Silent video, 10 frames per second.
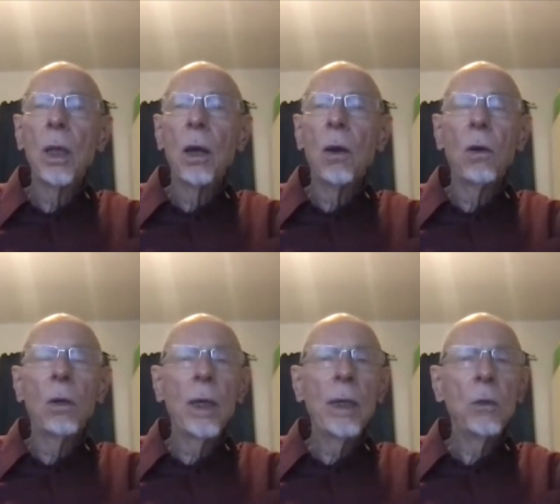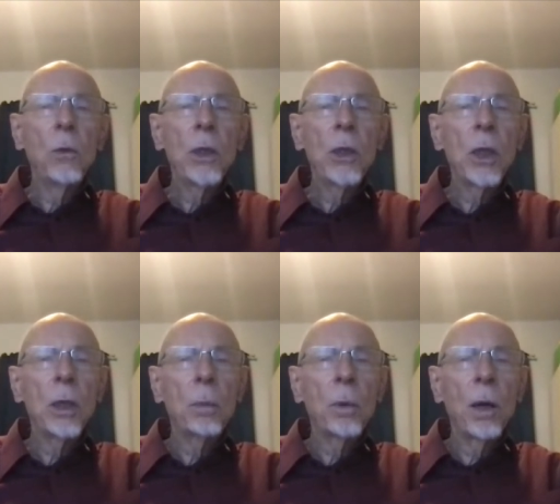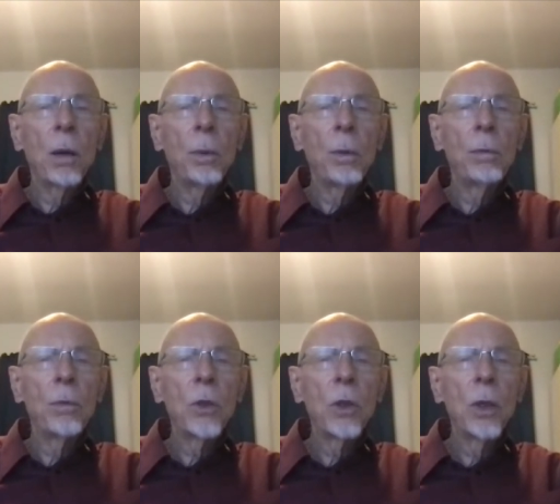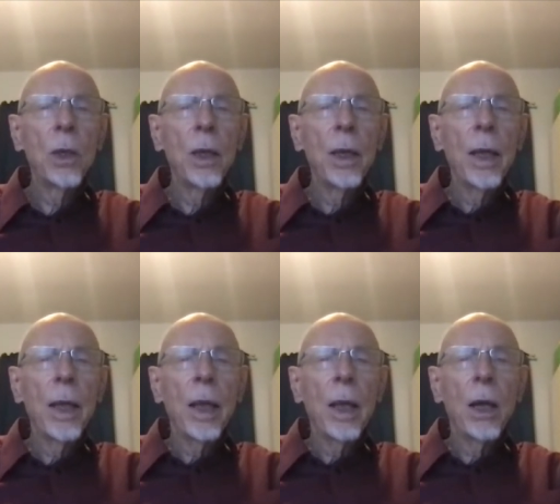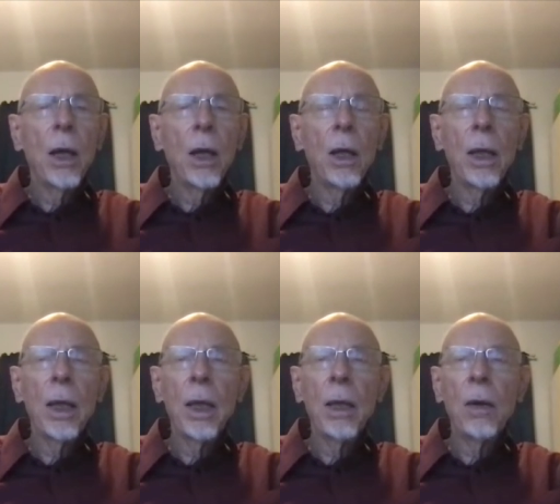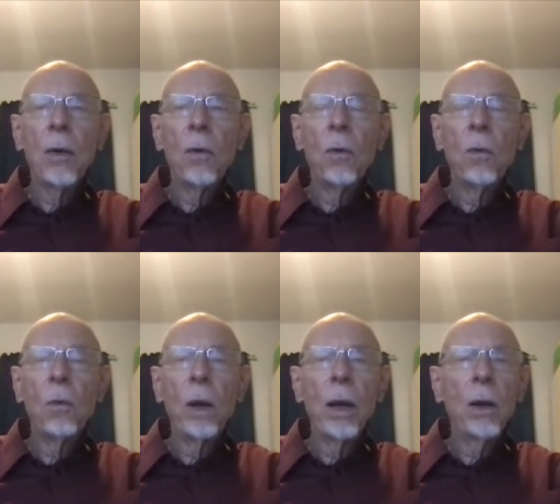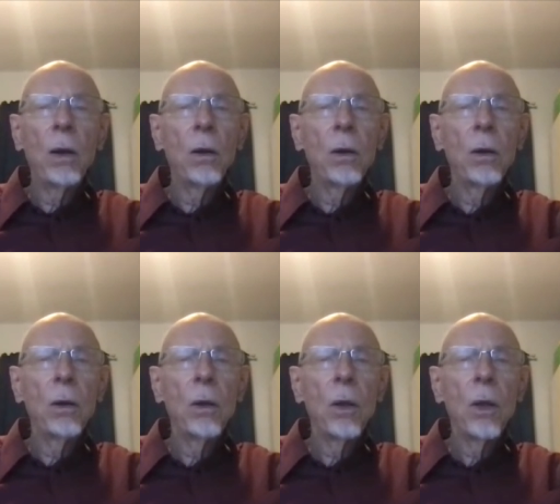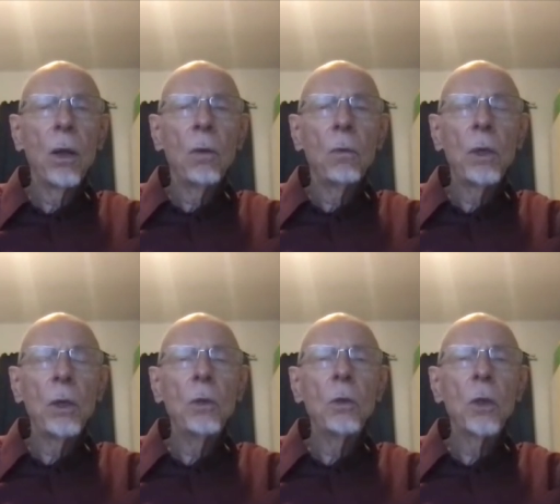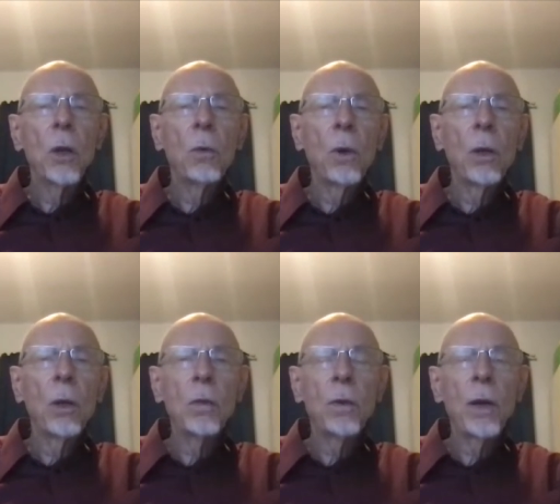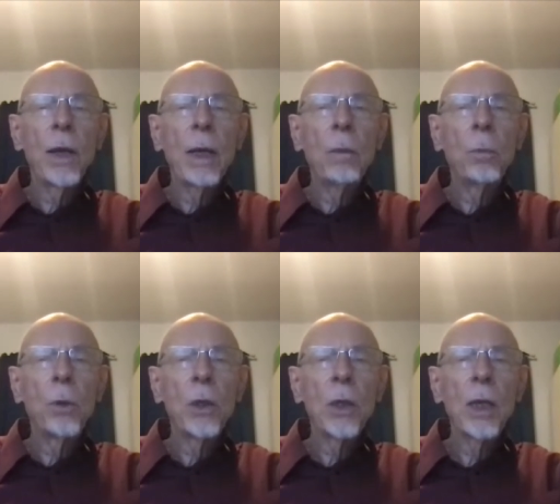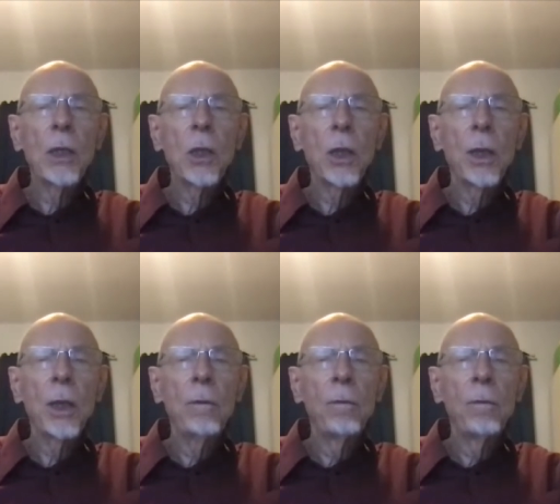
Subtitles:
are linguistic problems uh, where we use our words very imprecisely,